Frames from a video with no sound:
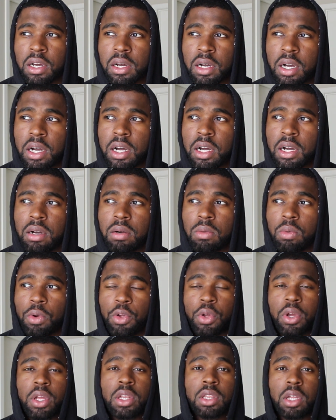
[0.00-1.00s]
where
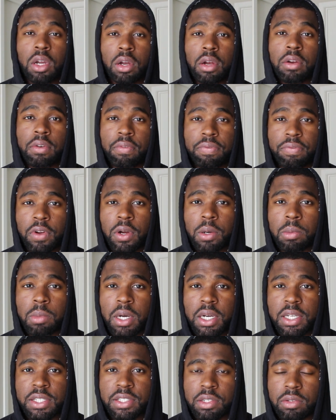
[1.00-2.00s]
you can learn from
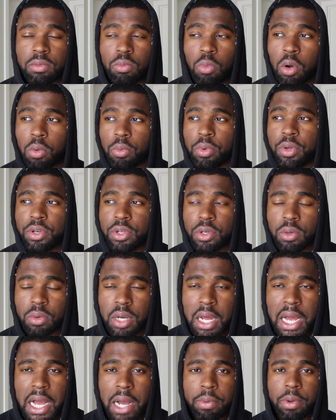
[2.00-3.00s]
us and what we do
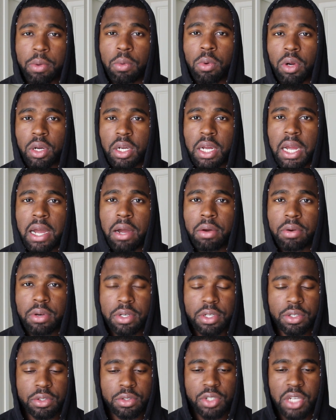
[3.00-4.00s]
and how we work out
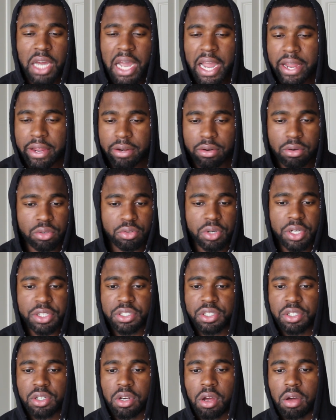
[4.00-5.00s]
and diet and
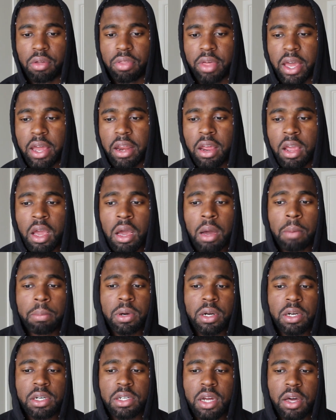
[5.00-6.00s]
nutrition and all that.
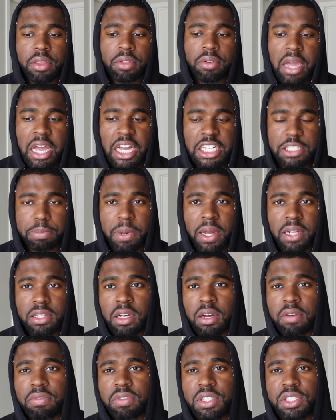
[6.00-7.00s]
But another aspect
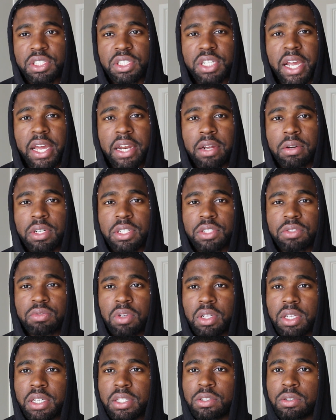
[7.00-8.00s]
of this channel is
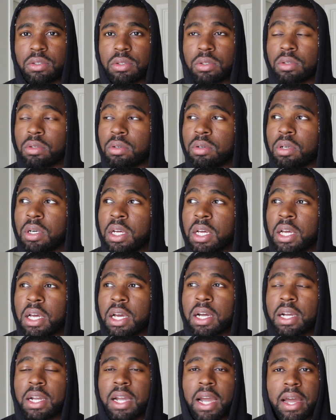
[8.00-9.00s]
really to
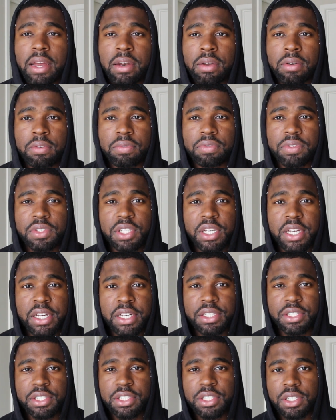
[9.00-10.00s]
kind of
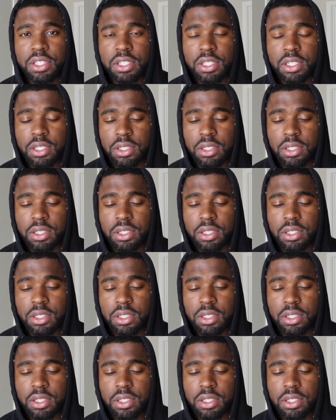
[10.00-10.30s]
teach